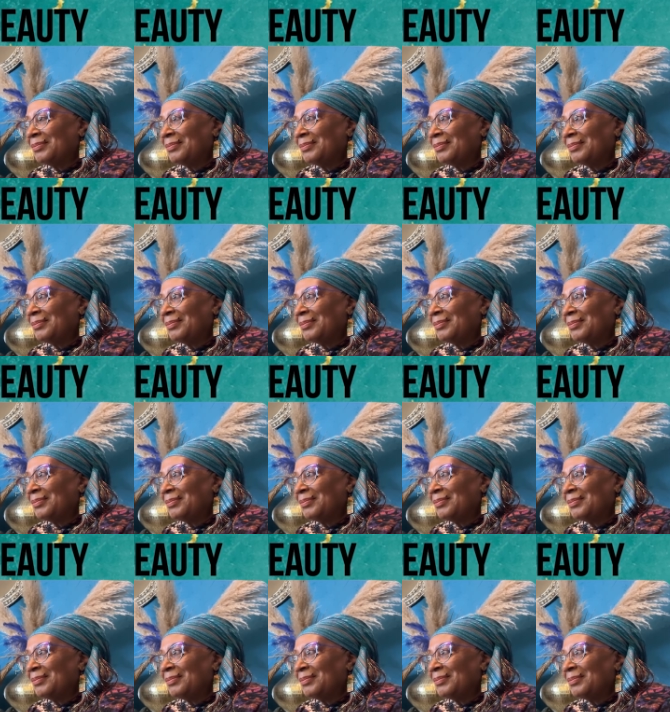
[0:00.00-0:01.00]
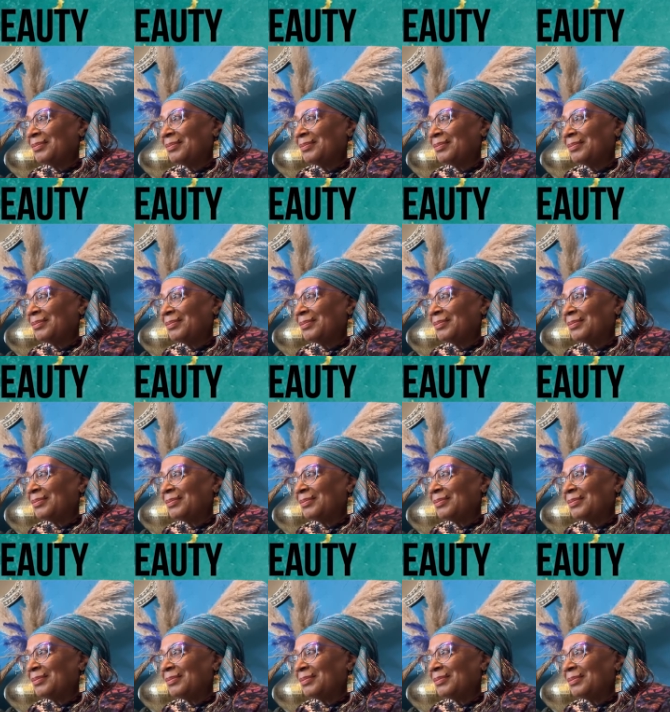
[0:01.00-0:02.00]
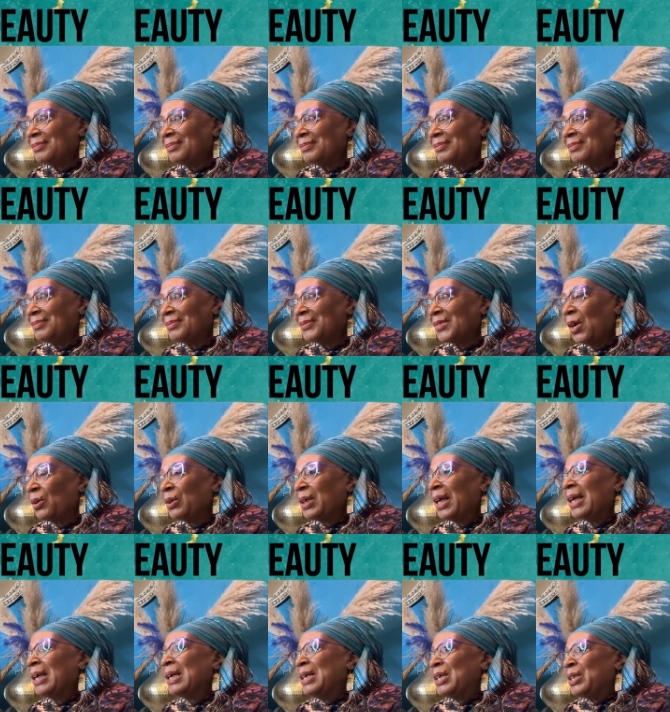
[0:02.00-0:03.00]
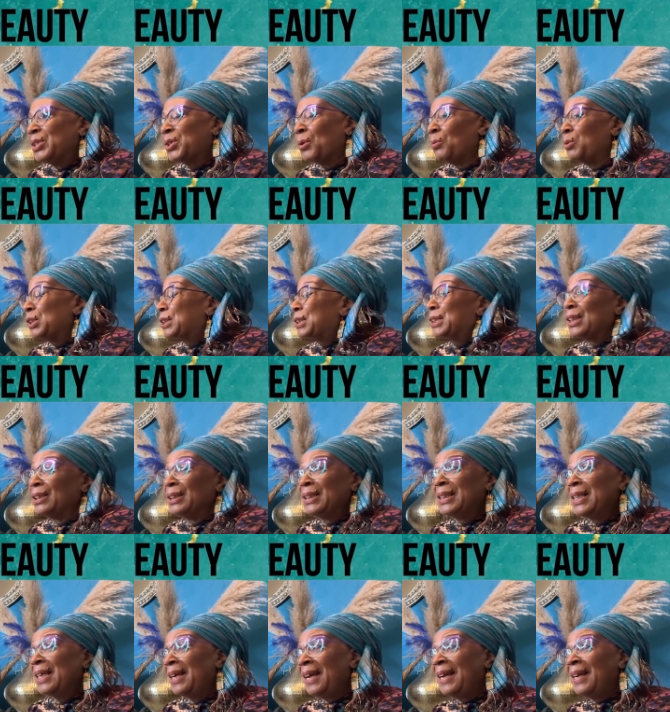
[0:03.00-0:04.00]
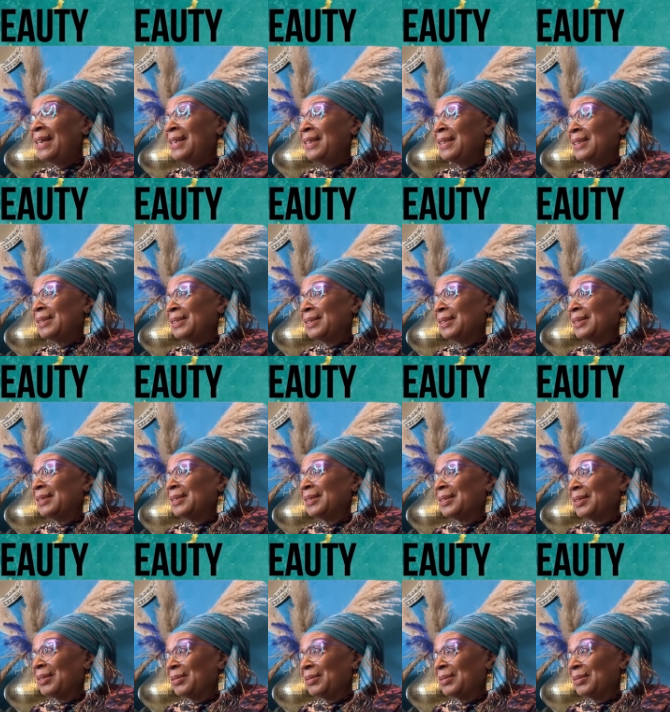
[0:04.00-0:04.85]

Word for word: we can uh, that's why I want to okay. know where you so we're still in the 80s okay still